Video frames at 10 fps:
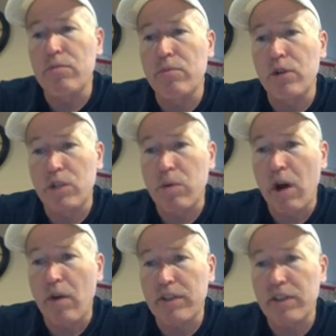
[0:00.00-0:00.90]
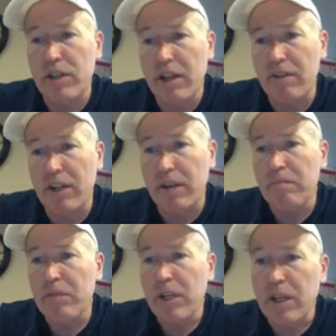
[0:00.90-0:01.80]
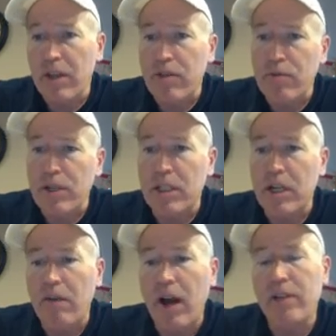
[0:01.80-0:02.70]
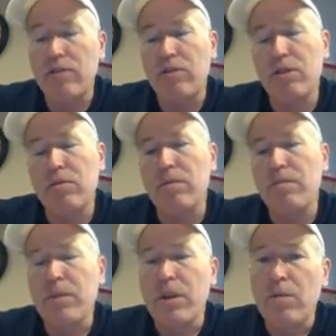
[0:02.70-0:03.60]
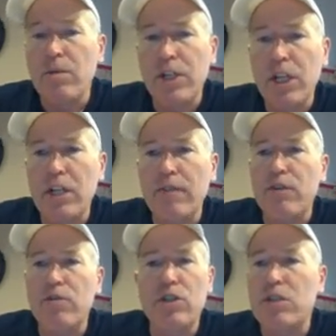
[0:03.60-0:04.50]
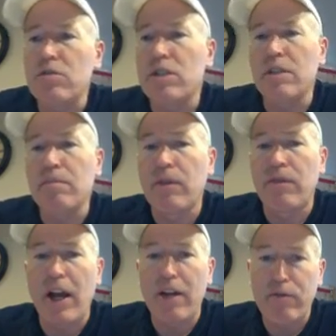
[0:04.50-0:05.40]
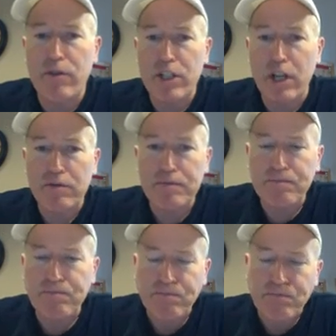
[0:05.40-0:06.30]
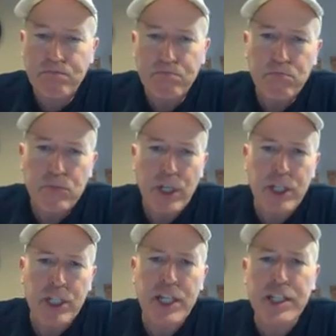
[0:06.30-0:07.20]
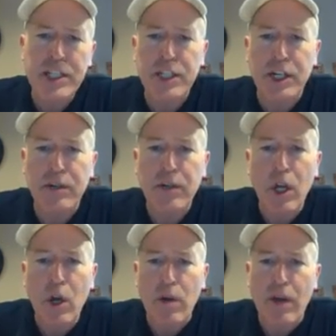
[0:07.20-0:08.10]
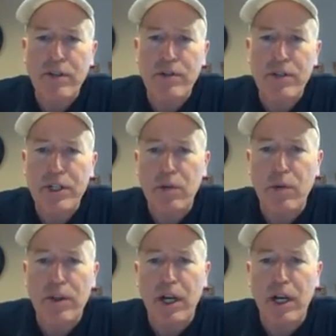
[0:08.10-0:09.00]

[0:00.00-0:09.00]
put 12 as the dividend and 3 as the divisor. So when you get confused, just simplify it for yourself. In this case here, we have to deal with